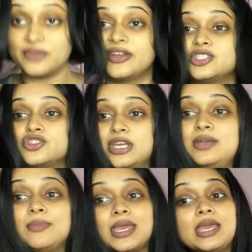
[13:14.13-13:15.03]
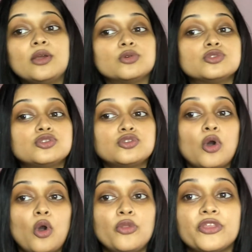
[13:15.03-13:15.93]
I straighten my hair, it goes
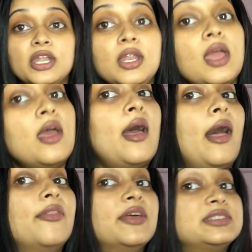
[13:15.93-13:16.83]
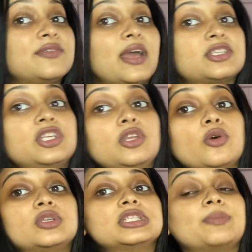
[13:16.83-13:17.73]
so thin. And this, I've actually
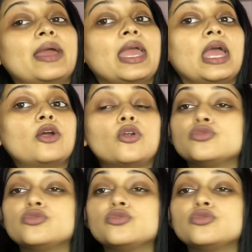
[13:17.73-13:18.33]
noticed my hair grows